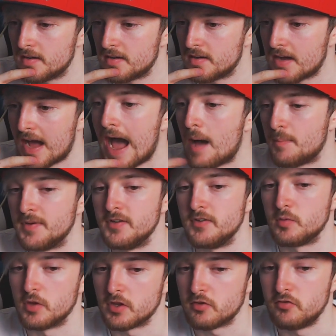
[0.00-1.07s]
happened
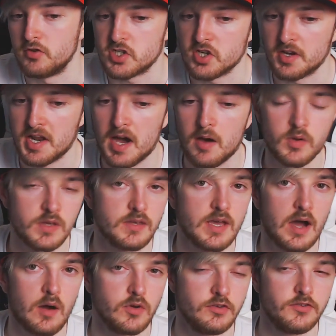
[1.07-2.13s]
with Grisha and what
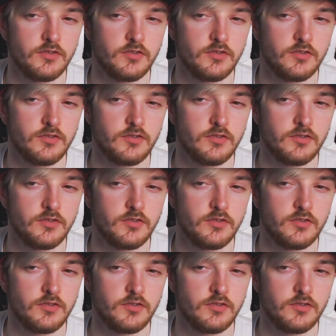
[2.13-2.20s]
happened